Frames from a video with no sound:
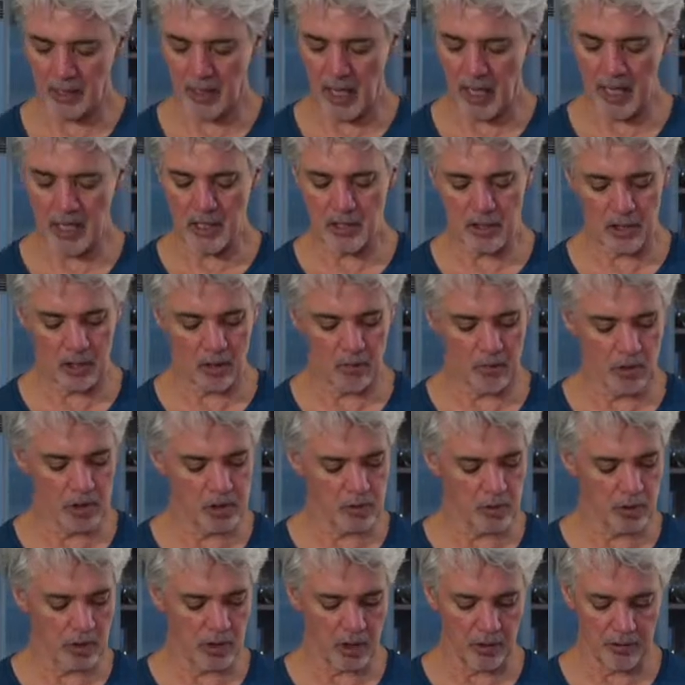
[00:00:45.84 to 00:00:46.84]
later,
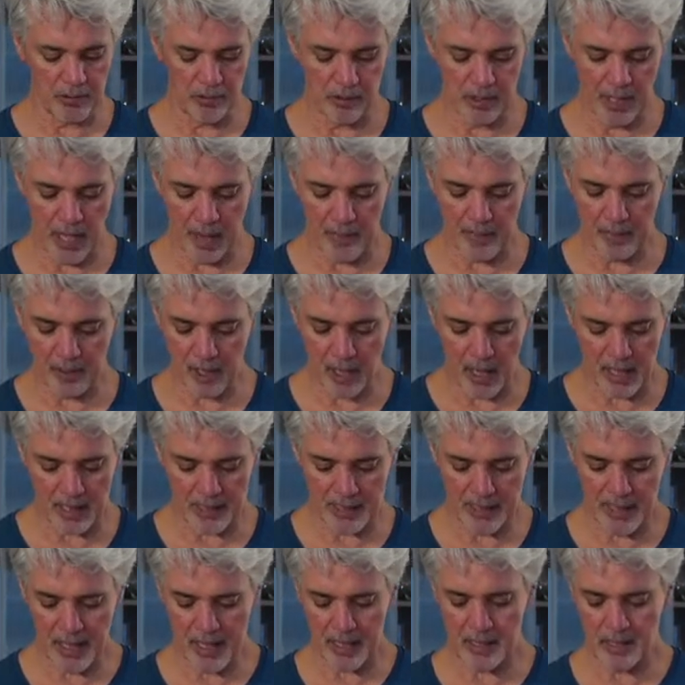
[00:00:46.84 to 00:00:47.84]
which we'll go through that
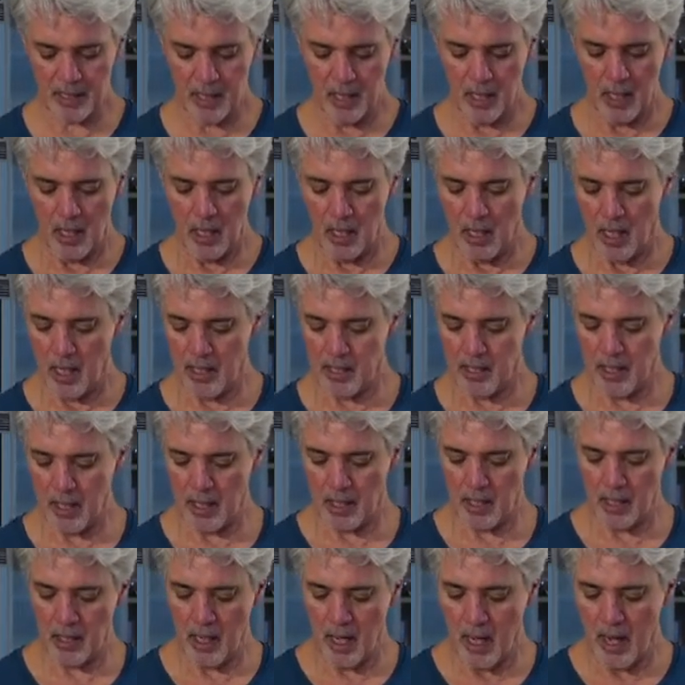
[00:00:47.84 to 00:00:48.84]
process, and
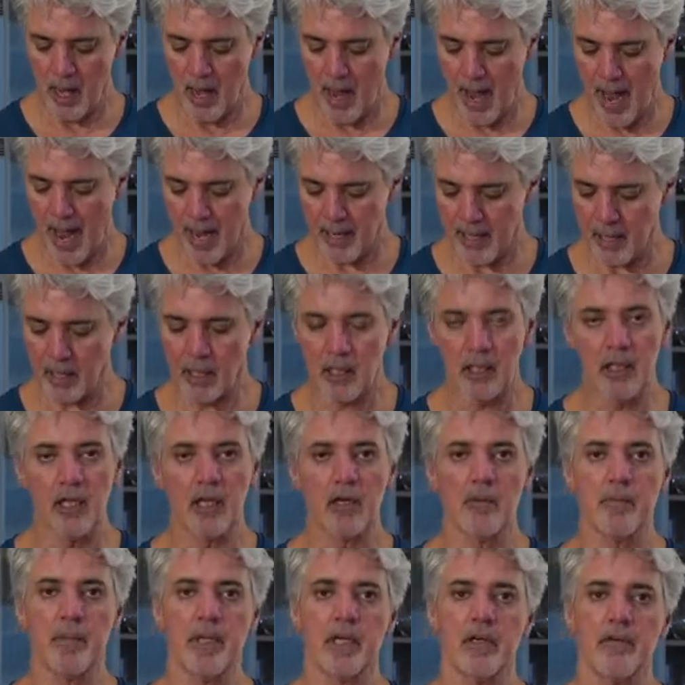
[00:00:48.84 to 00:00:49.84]
then adding a
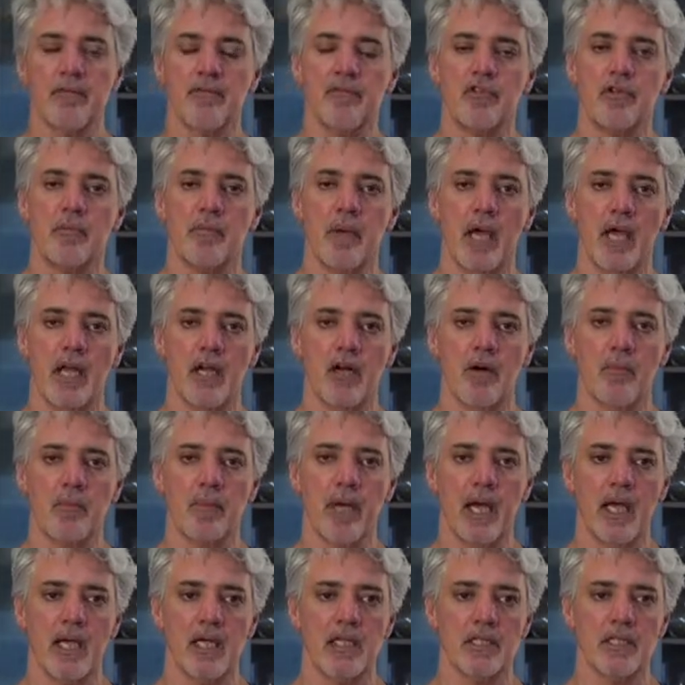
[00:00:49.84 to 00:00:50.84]
little bit of tomato
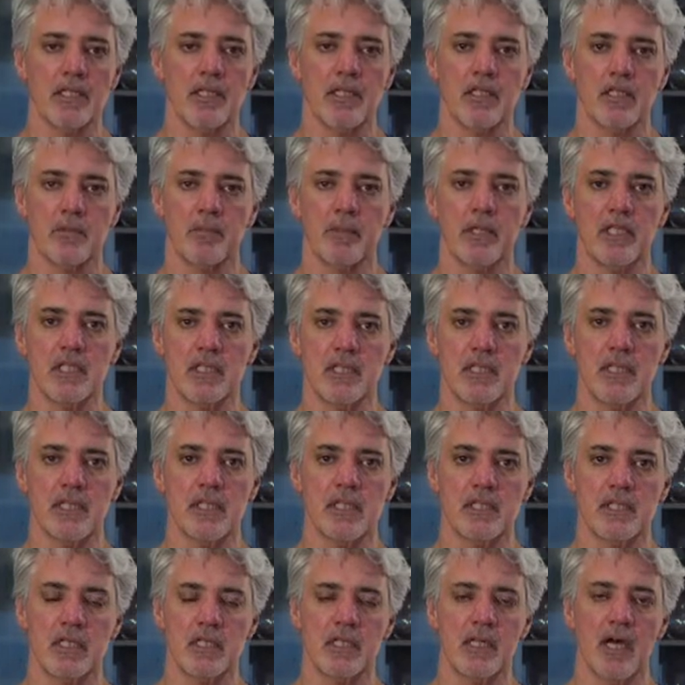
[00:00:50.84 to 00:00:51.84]
paste that's been
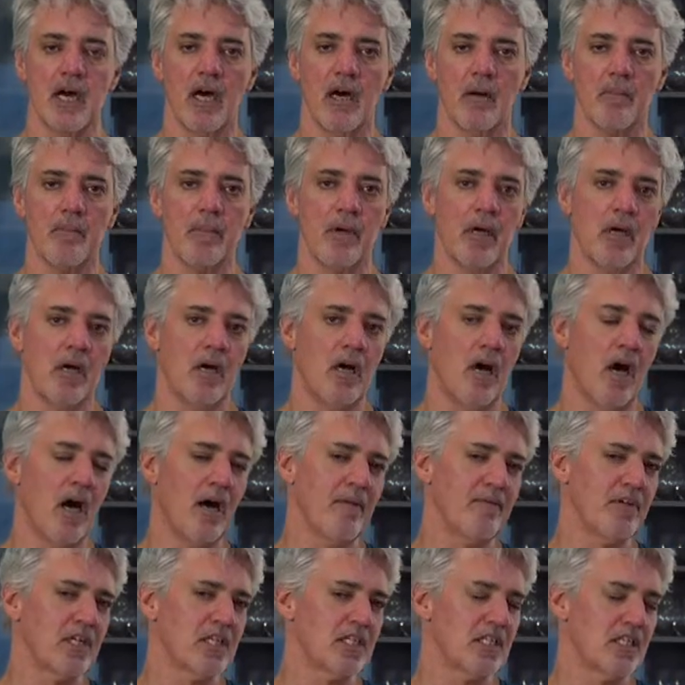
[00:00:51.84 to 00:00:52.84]
seasoned up.
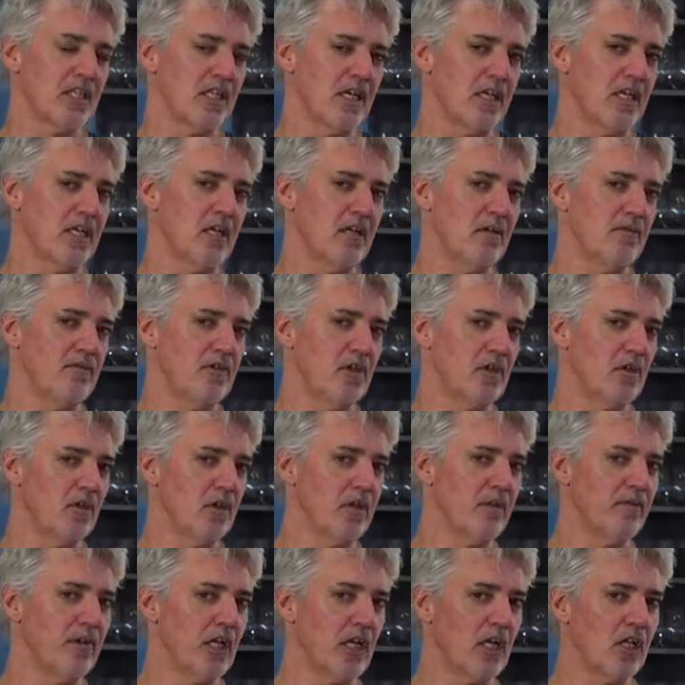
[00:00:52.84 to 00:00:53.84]
Obviously, if you're
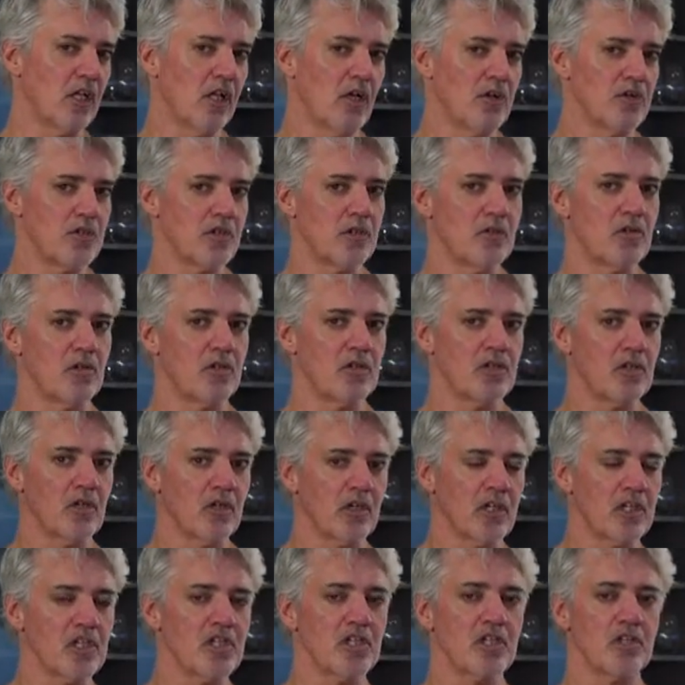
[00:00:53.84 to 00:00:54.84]
living close to a
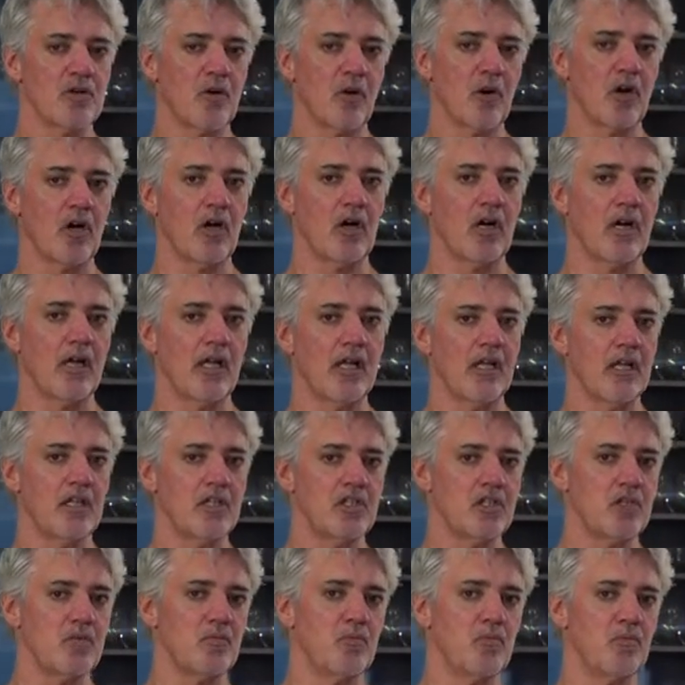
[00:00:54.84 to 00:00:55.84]
Turkish store,
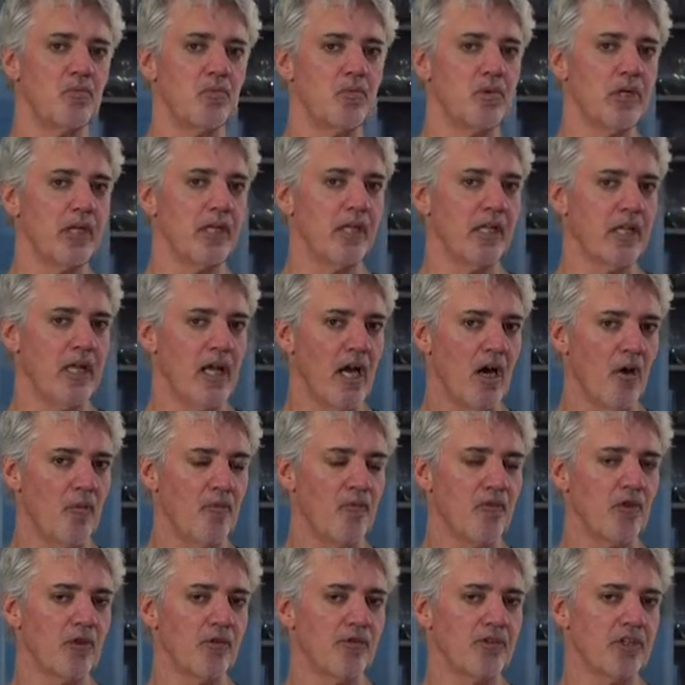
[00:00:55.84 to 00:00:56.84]
it's really
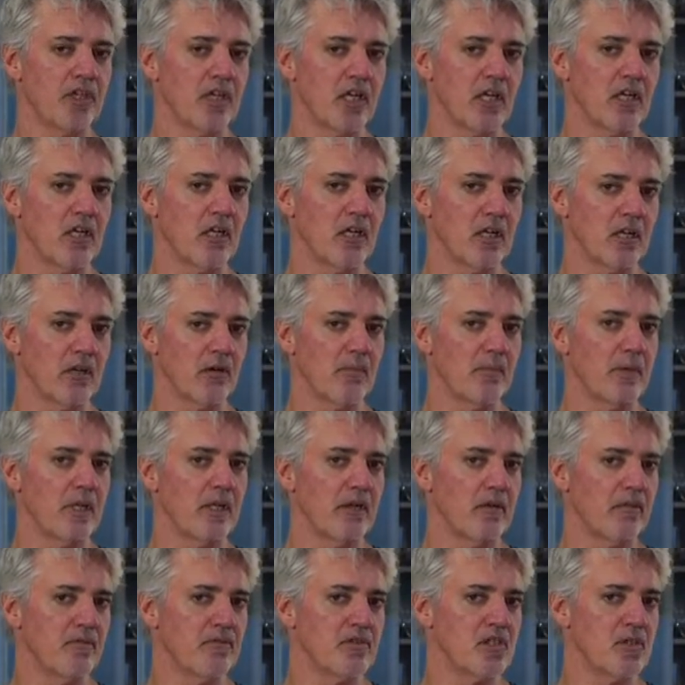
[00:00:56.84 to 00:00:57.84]
helpful to get a little bit
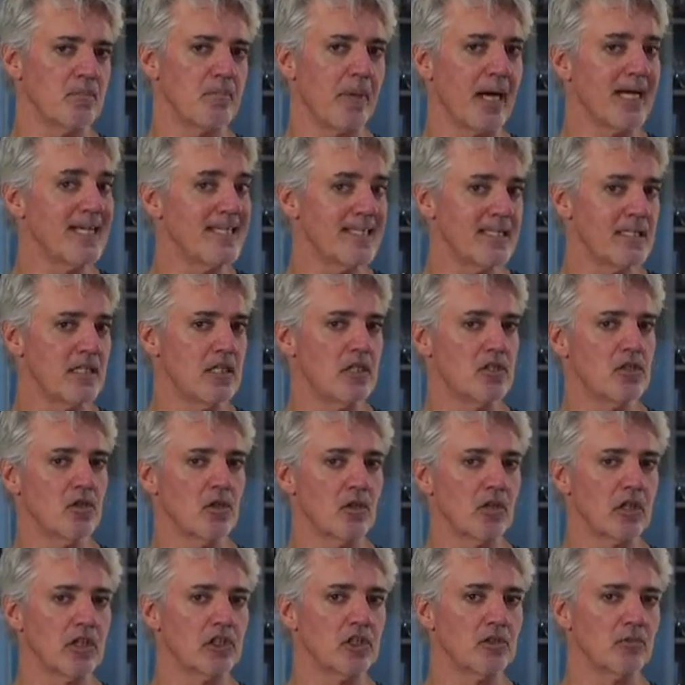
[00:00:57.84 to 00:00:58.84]
of spicy
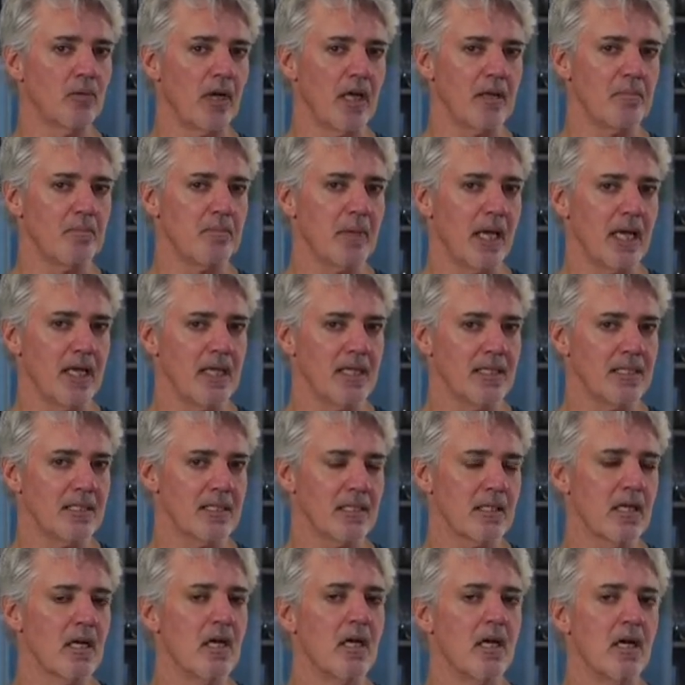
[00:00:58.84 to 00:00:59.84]
Turkish red paste.
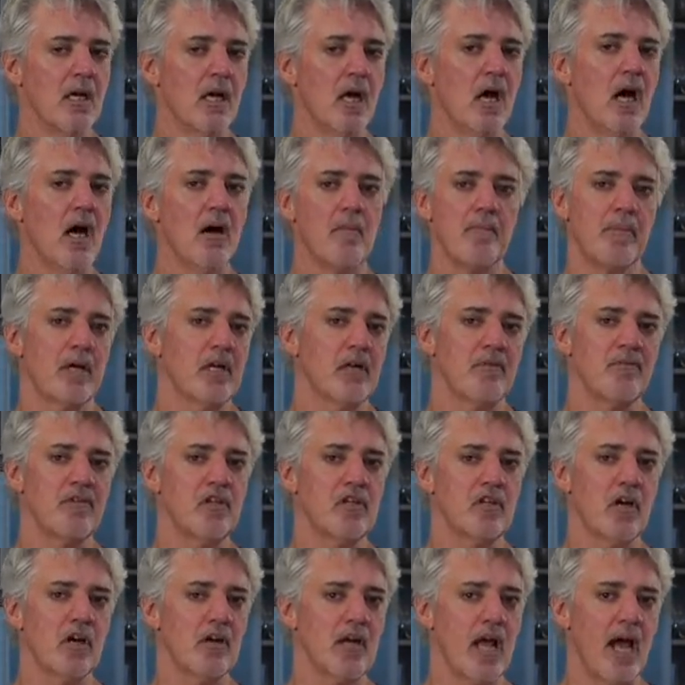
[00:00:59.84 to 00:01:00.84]
But if you
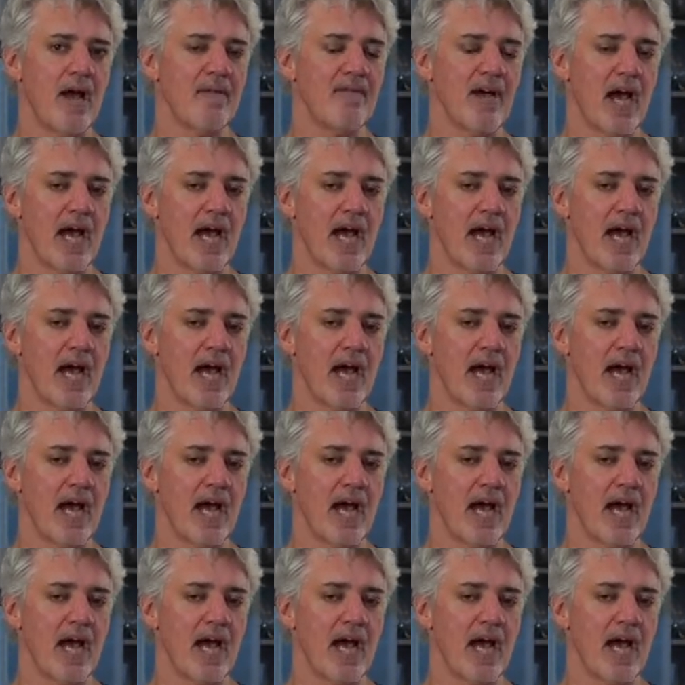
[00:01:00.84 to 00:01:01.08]
don't have